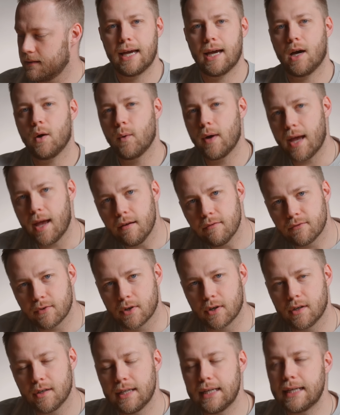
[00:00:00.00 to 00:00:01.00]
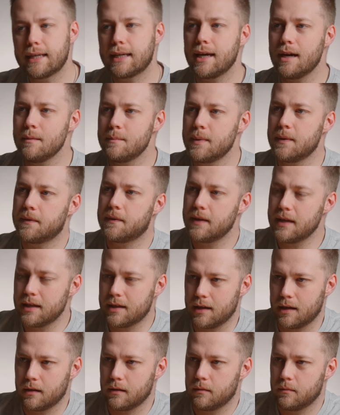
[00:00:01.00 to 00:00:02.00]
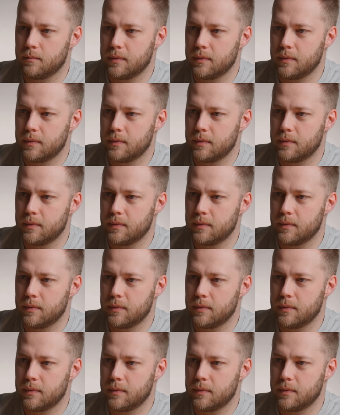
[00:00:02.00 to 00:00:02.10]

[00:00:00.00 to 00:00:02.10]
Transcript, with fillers: However, it got me thinking,